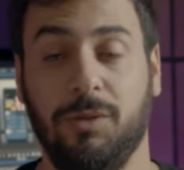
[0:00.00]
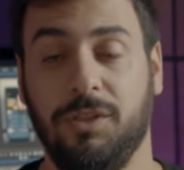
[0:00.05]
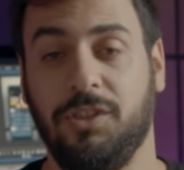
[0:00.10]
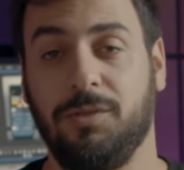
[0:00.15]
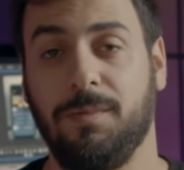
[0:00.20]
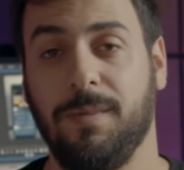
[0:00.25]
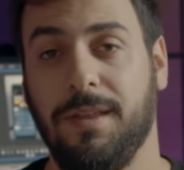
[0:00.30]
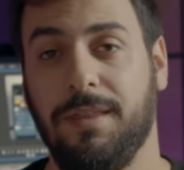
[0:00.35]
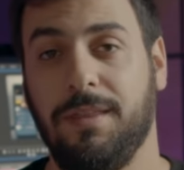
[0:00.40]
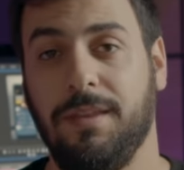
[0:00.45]
to
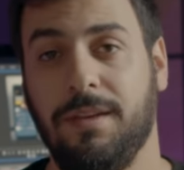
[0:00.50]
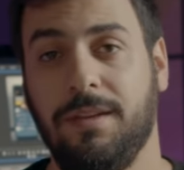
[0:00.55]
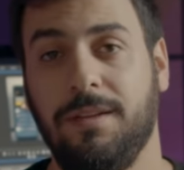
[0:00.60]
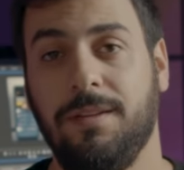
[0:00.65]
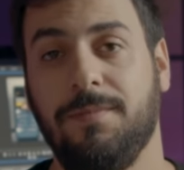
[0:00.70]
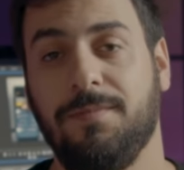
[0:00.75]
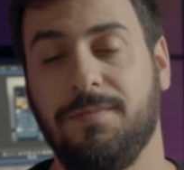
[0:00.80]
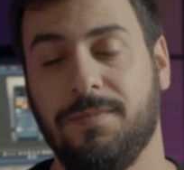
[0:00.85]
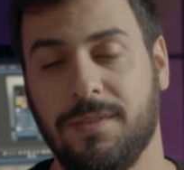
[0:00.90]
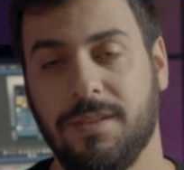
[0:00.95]
each
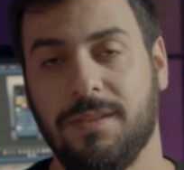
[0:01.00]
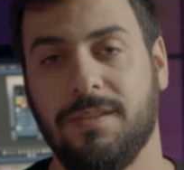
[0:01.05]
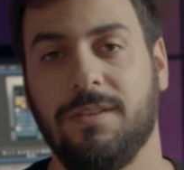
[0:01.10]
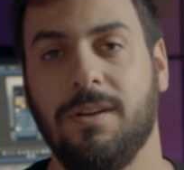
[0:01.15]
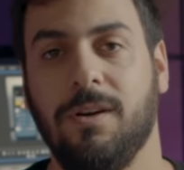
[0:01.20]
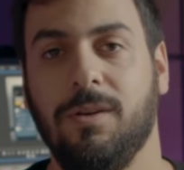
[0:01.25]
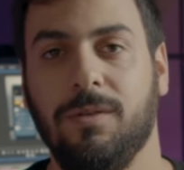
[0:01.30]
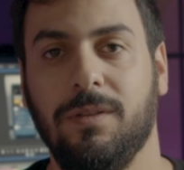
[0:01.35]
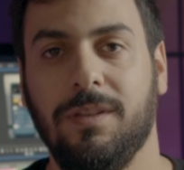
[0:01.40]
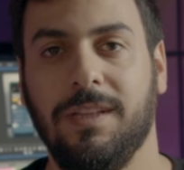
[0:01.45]
method,
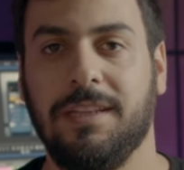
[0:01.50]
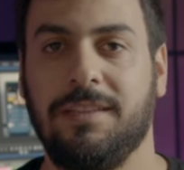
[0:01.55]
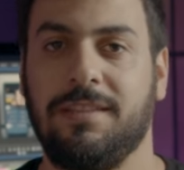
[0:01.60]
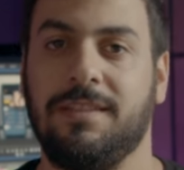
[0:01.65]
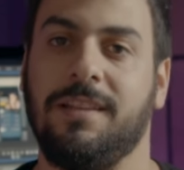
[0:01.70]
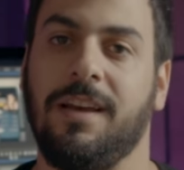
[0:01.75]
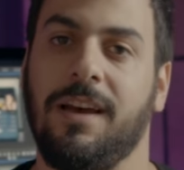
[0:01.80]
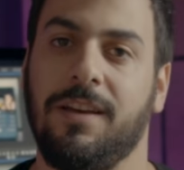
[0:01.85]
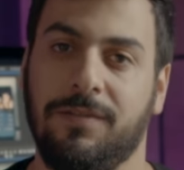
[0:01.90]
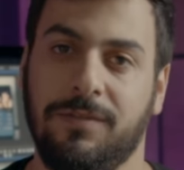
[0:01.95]
so let's
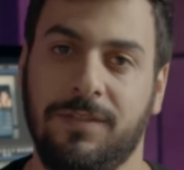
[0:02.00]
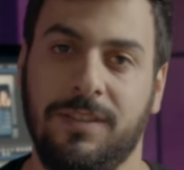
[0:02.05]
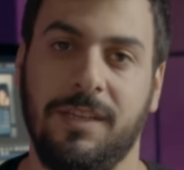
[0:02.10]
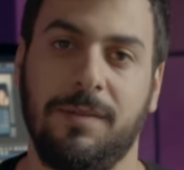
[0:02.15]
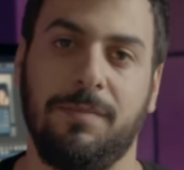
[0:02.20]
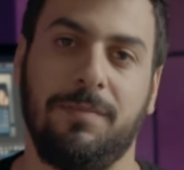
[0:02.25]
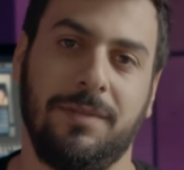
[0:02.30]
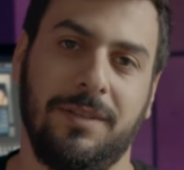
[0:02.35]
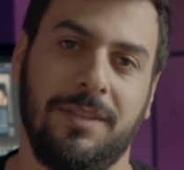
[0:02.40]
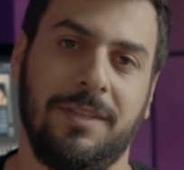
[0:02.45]
dive
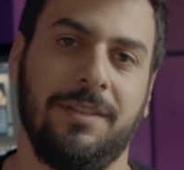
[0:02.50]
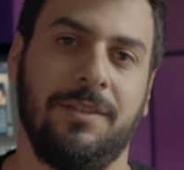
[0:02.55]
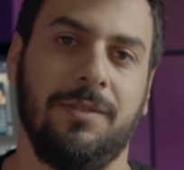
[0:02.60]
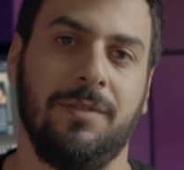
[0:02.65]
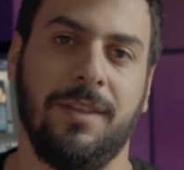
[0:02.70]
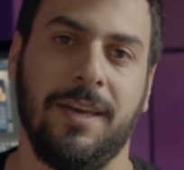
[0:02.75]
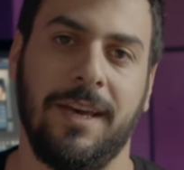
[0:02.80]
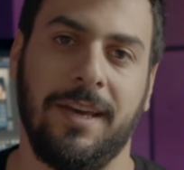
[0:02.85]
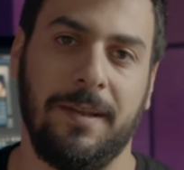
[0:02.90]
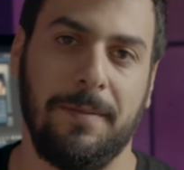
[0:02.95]
deep into
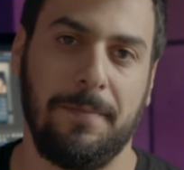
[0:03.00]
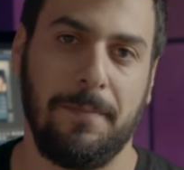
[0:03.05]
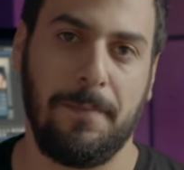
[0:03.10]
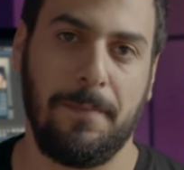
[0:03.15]
that.